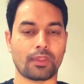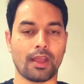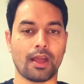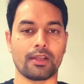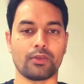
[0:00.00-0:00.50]

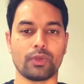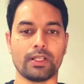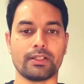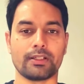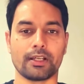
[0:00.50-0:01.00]
and
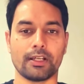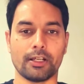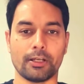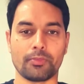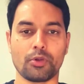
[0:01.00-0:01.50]
we'll
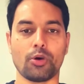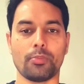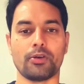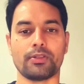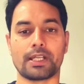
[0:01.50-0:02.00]
know
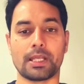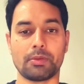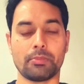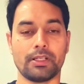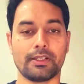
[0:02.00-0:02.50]
about the
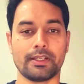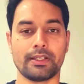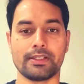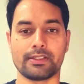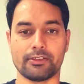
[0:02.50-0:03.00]

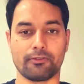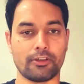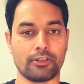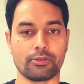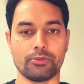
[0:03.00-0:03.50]
capabilities,
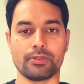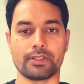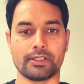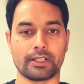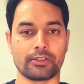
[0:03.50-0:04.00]
different tools
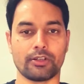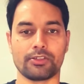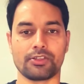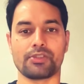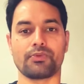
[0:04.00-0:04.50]
and
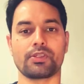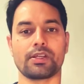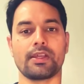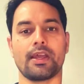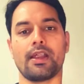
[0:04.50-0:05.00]
technologies which
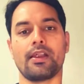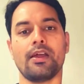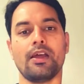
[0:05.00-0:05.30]
are there,